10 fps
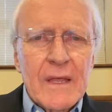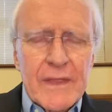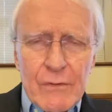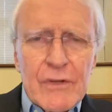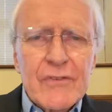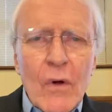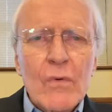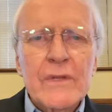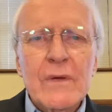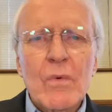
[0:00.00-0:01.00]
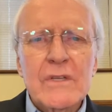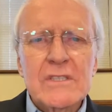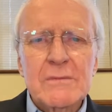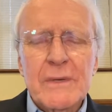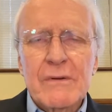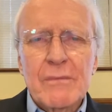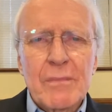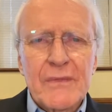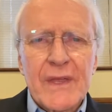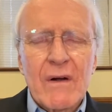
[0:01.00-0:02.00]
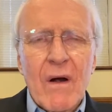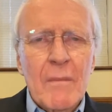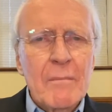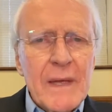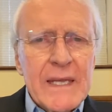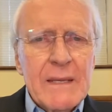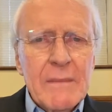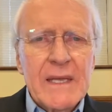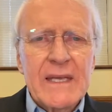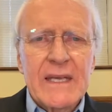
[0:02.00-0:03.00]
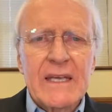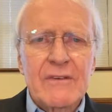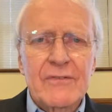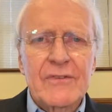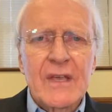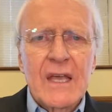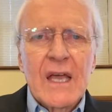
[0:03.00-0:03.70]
There is only one Spirit, but there are many, many gifts.